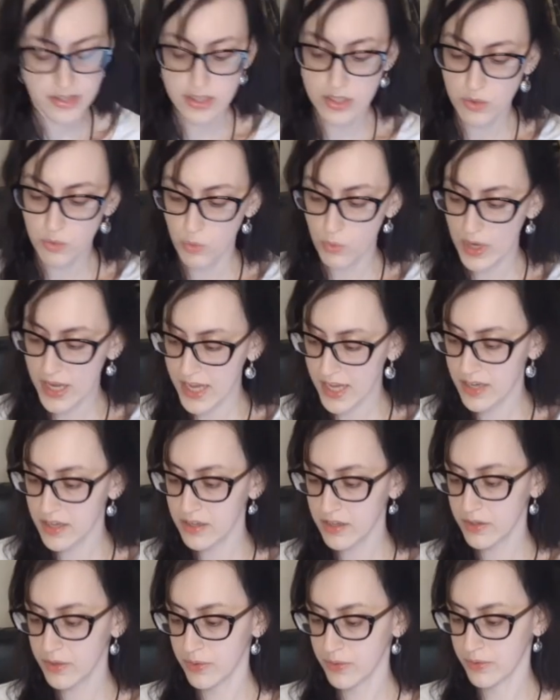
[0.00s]
the
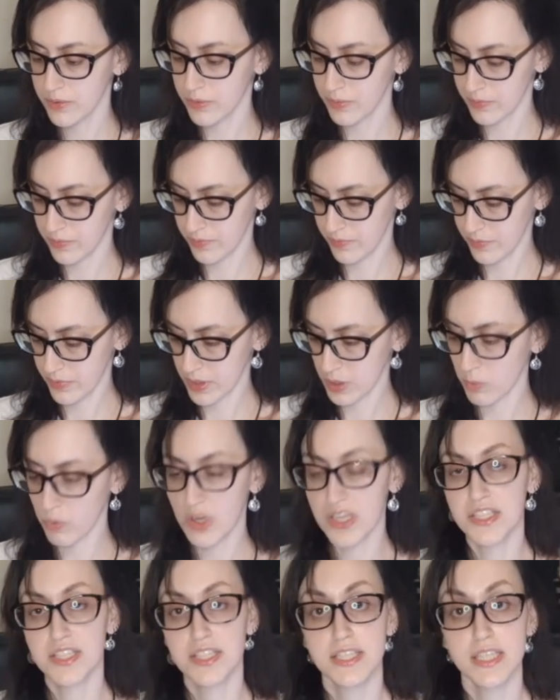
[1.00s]
wig
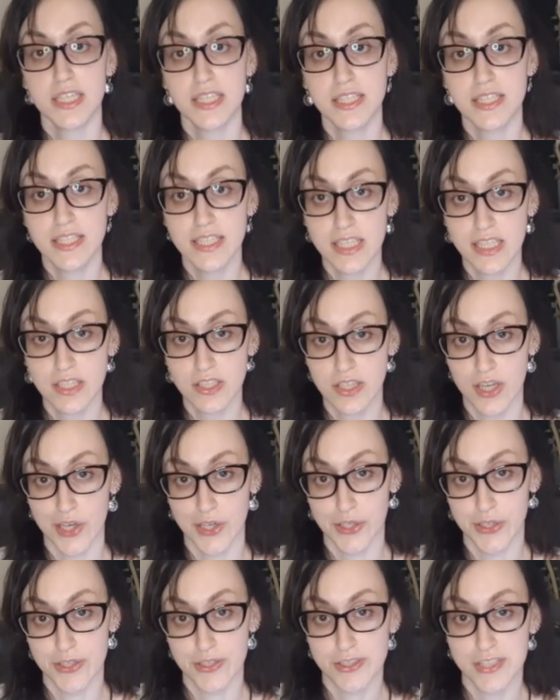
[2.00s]
was
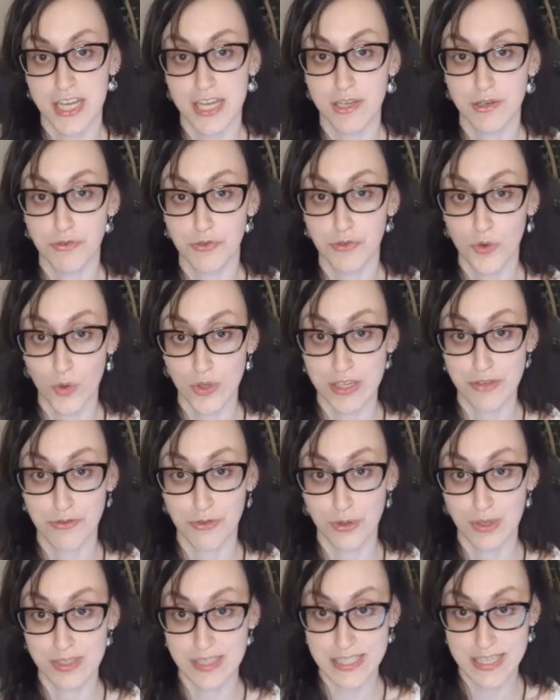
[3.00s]

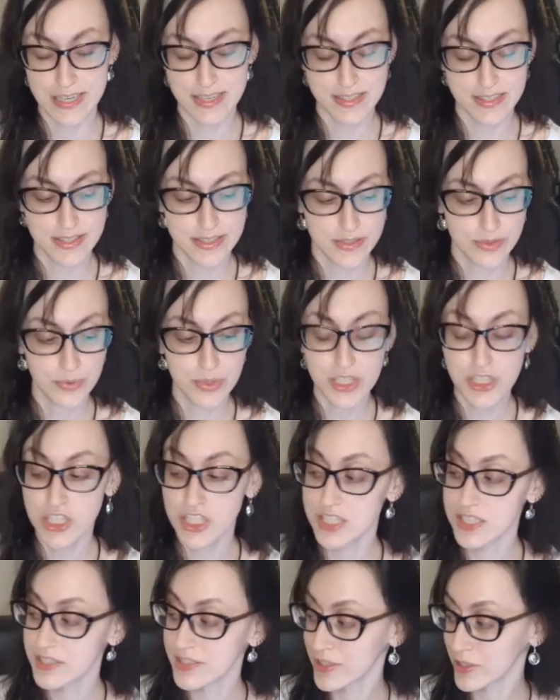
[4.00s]
$16.44, which
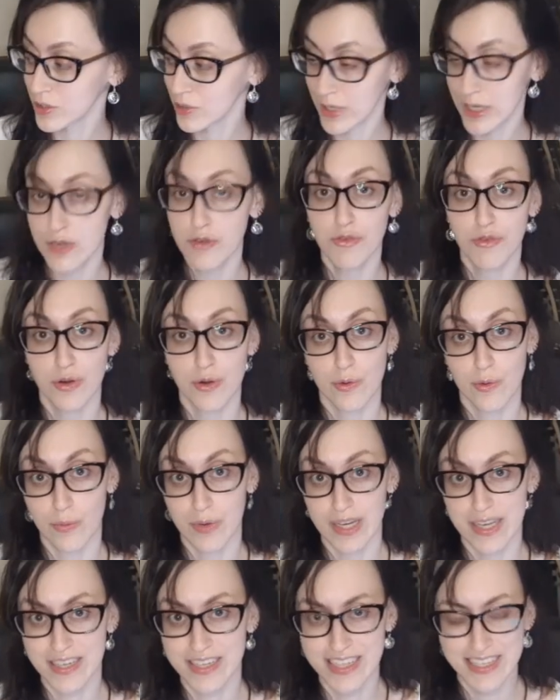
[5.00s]
is great for a
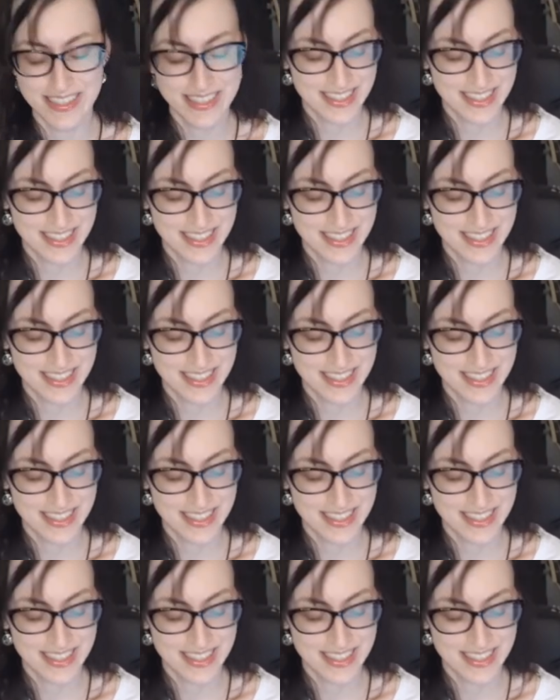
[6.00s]
wig.